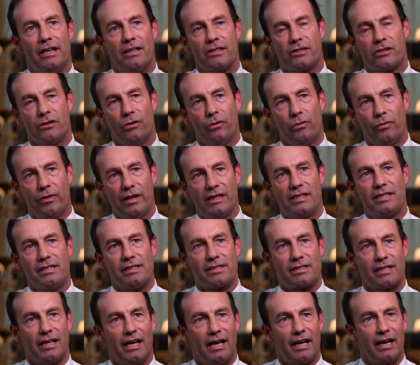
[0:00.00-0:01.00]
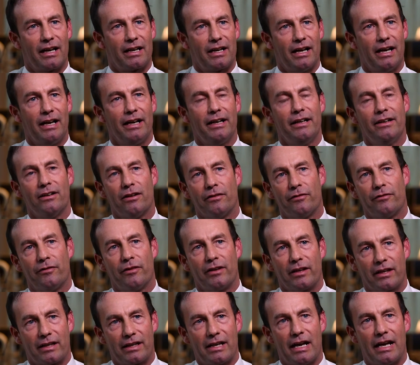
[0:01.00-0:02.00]
So this is a kind of
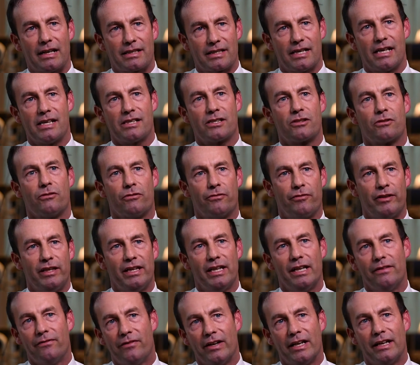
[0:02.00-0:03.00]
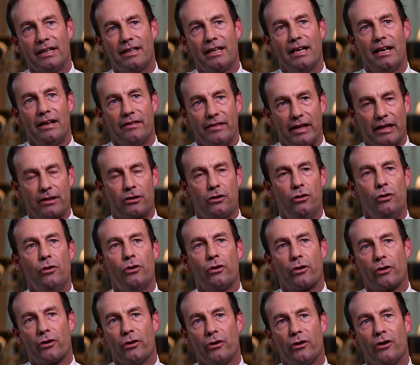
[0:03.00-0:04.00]
catastrophe event that could
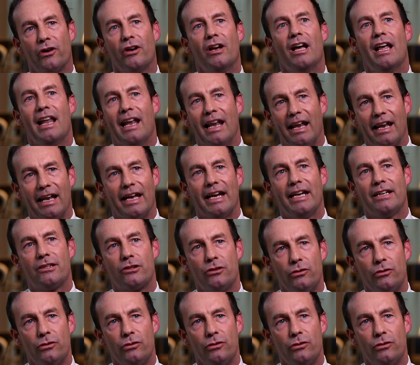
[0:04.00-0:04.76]
occur late